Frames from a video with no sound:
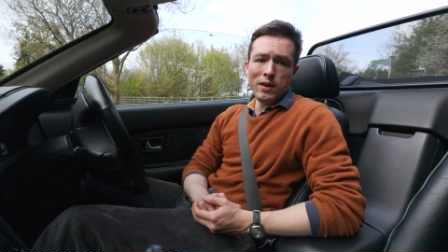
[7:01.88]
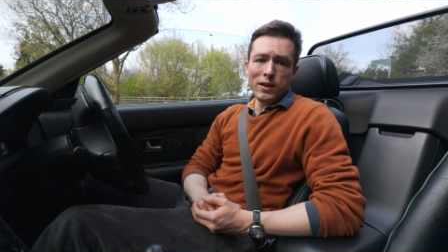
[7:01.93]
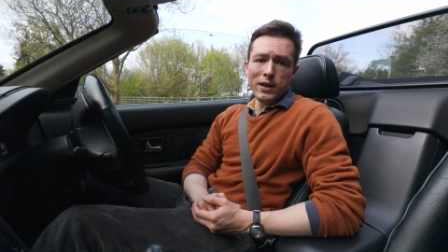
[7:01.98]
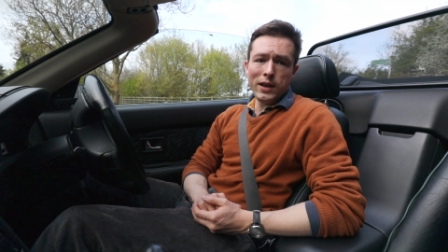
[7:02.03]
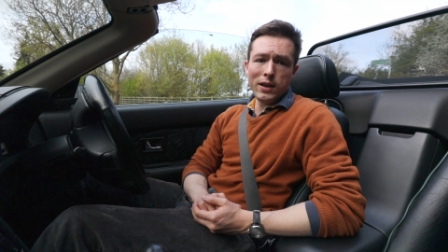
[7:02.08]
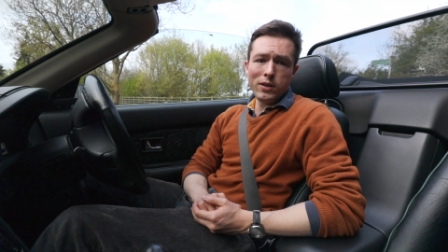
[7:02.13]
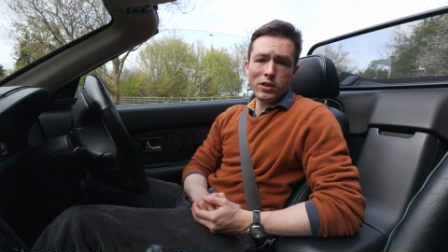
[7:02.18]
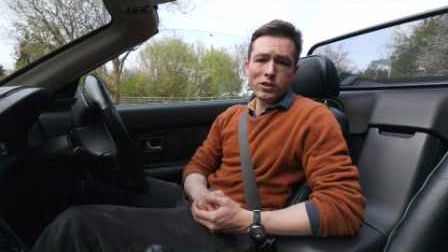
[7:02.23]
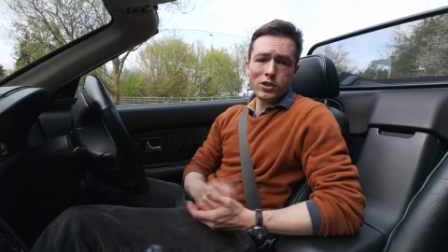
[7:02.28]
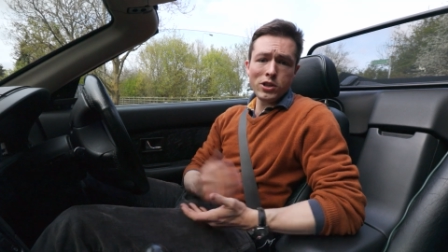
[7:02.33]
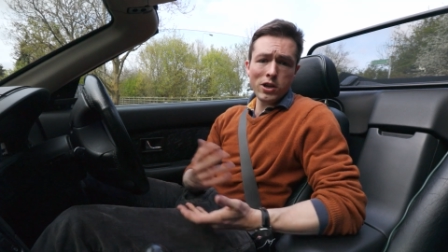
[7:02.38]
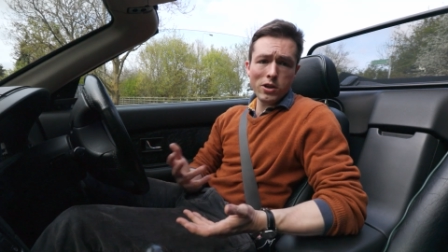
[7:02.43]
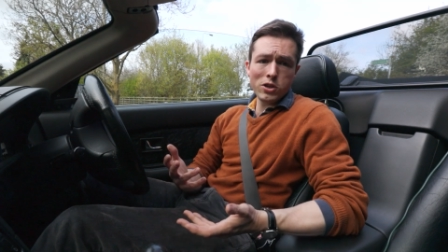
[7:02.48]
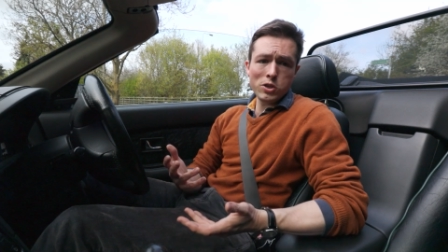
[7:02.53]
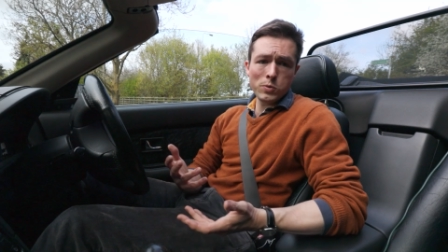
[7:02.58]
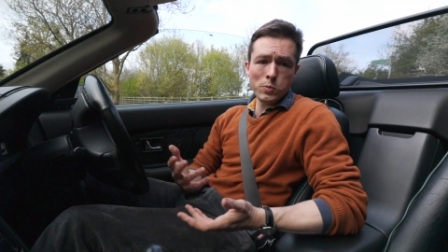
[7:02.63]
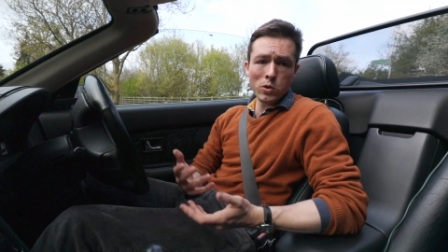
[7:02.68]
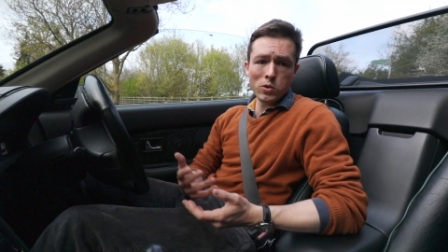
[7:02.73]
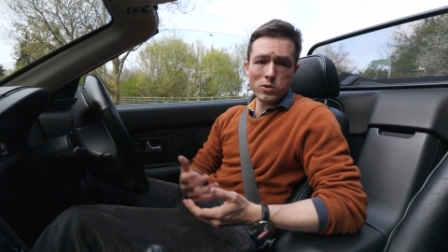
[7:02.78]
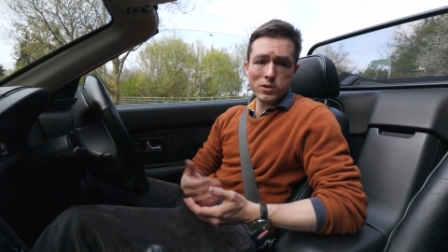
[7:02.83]
Now the
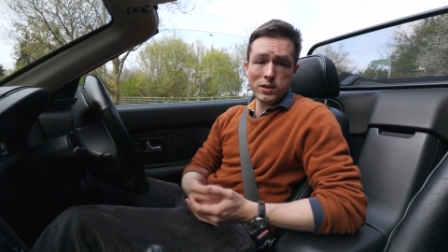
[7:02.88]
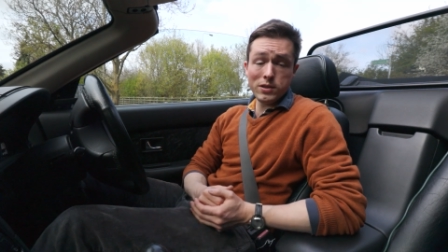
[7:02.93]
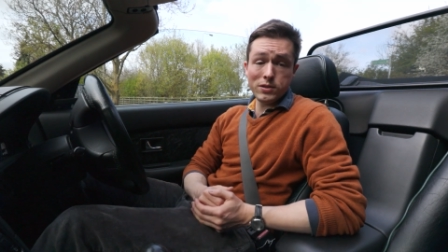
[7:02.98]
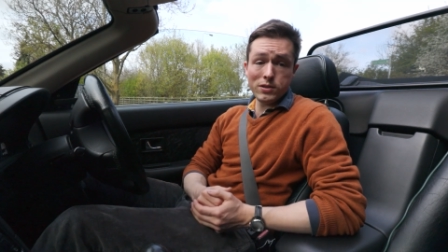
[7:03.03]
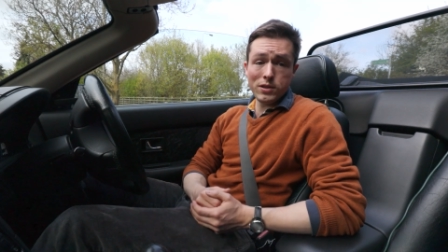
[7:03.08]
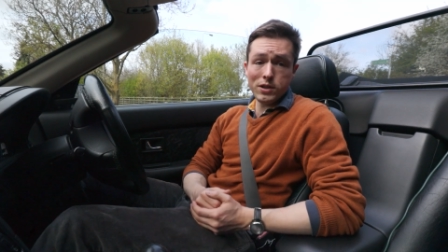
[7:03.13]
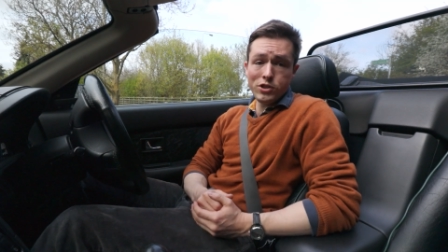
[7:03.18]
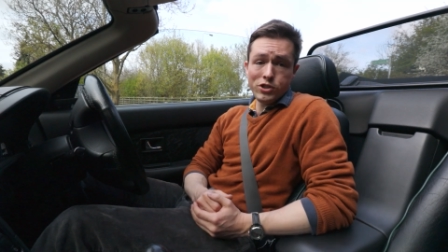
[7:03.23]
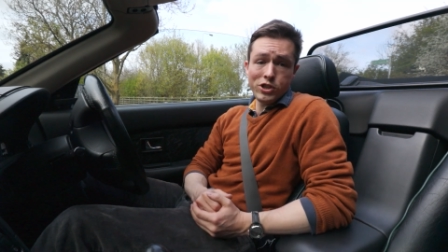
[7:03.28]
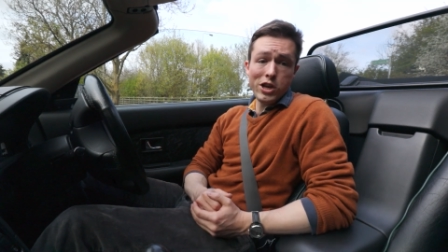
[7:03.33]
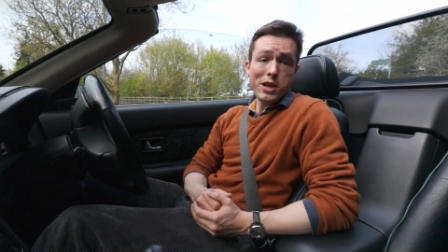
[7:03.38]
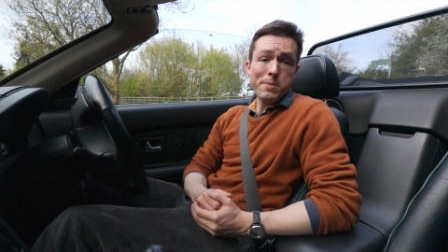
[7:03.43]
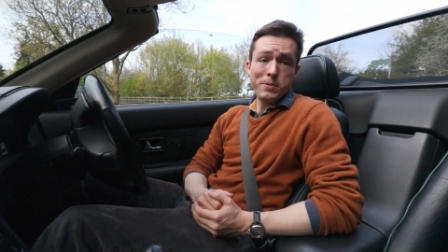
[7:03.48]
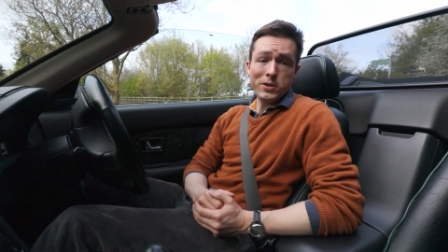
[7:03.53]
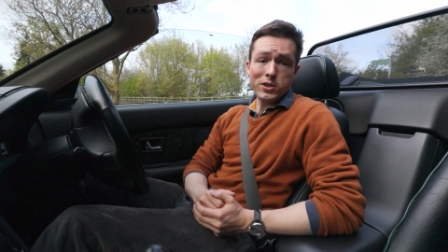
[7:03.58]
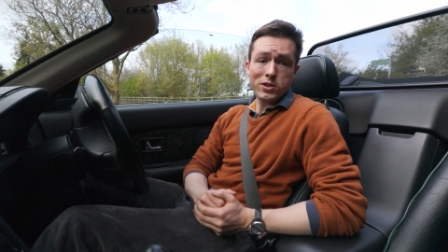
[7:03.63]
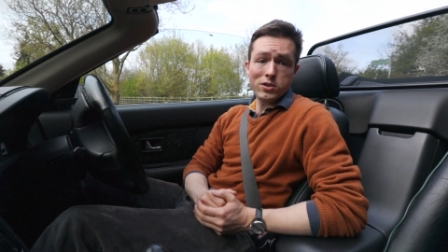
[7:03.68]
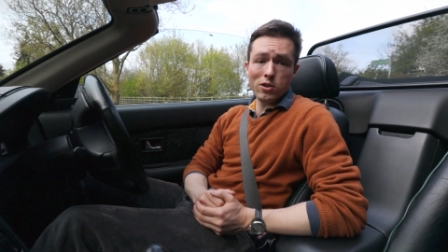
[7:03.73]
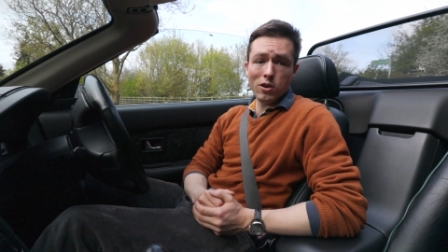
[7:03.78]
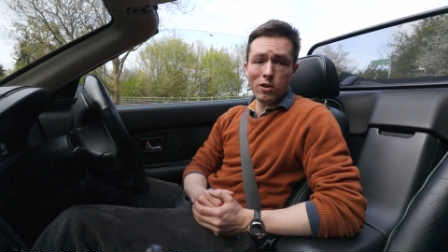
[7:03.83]
Toyosports is the
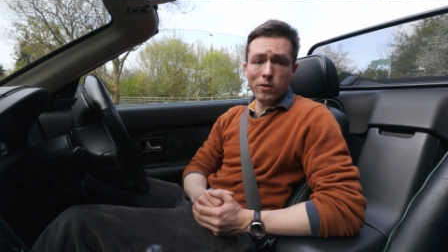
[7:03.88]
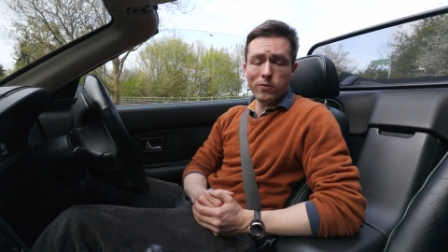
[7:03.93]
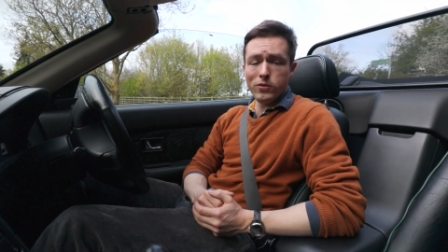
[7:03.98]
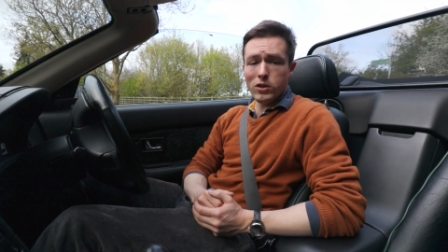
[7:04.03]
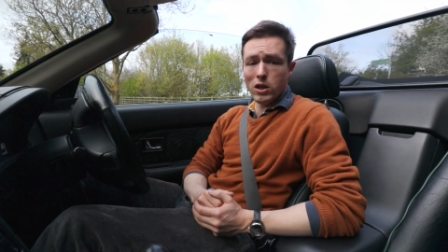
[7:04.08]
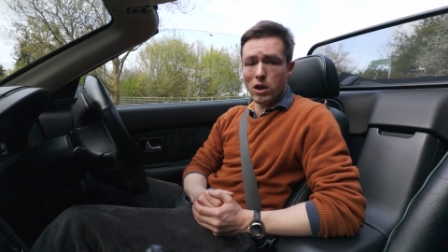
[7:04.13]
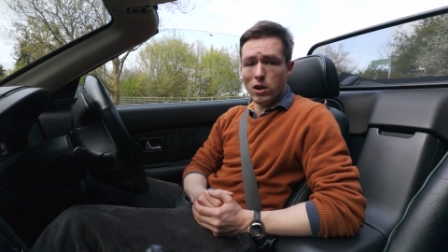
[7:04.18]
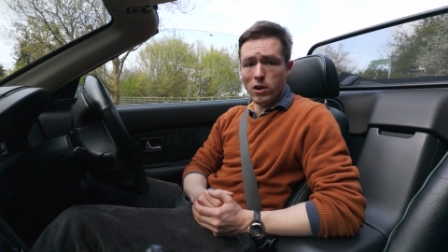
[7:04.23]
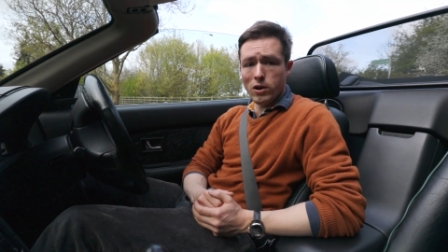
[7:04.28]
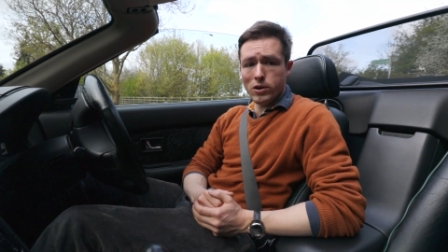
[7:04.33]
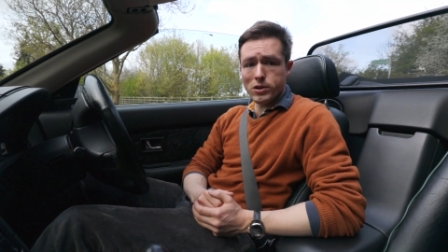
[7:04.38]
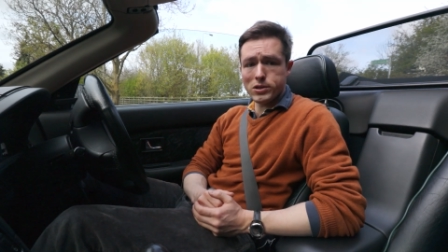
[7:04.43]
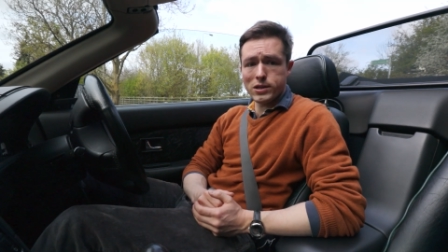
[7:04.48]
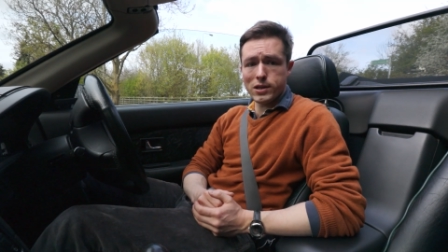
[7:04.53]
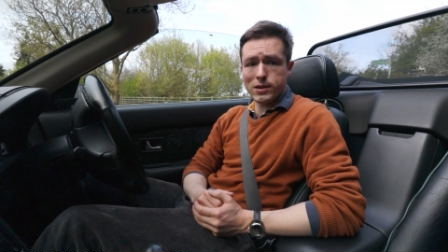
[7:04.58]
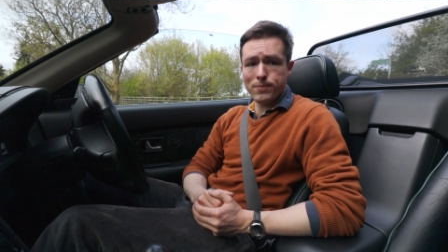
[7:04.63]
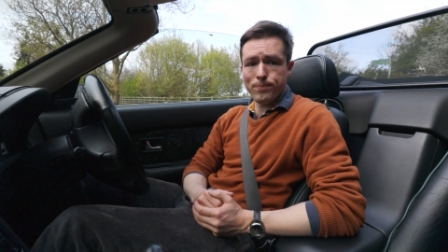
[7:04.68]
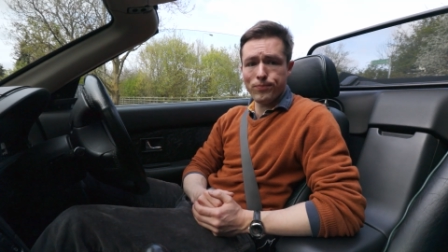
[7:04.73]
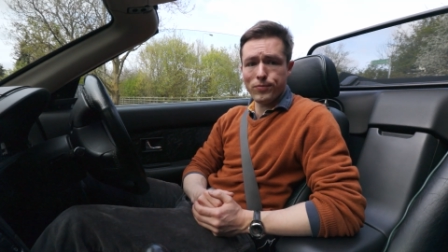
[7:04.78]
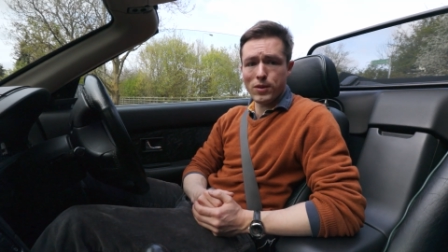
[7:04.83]
cheapest of the
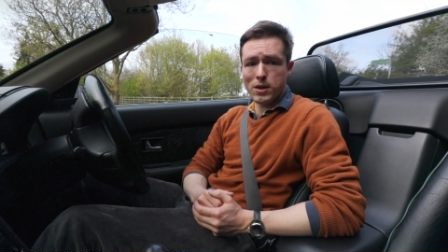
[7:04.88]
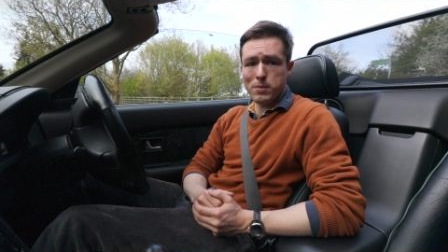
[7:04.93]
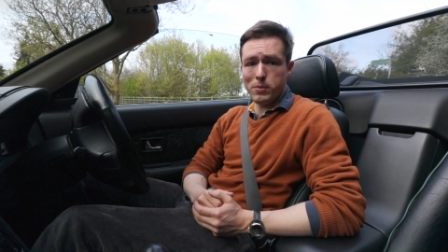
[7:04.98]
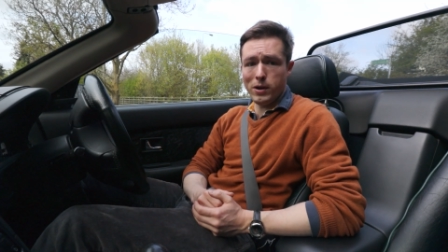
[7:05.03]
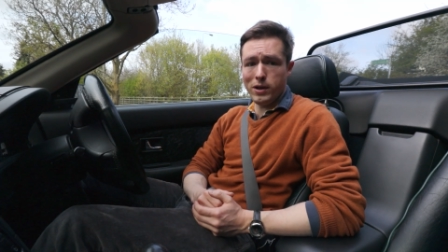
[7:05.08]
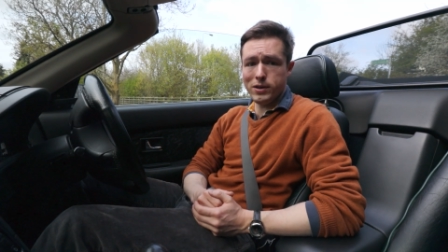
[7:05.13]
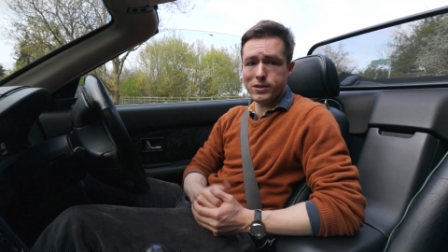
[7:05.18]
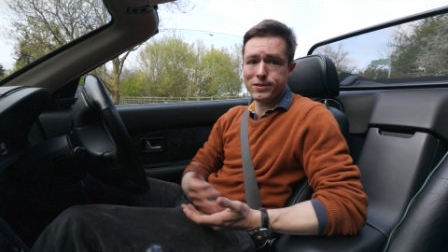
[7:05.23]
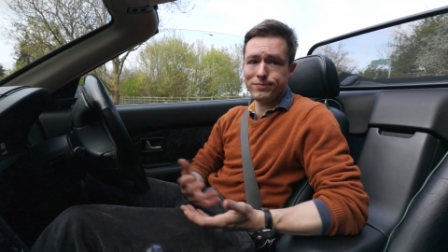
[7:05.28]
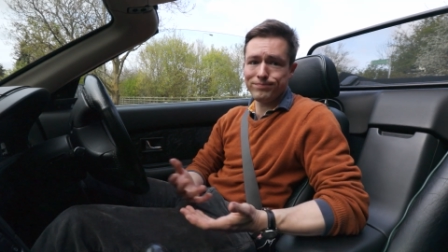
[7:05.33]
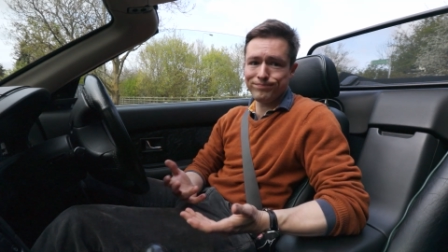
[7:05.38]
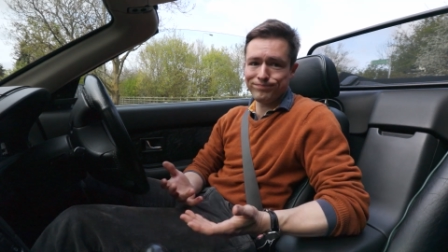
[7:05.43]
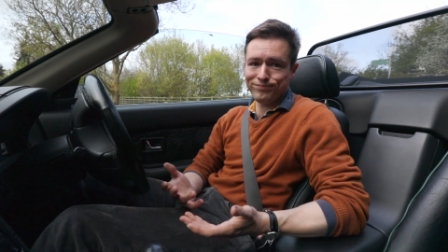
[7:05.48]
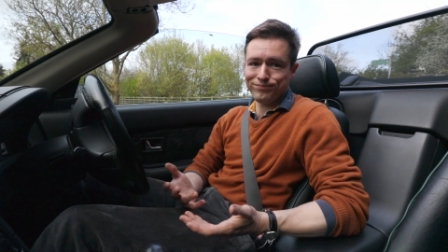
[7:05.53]
lot, but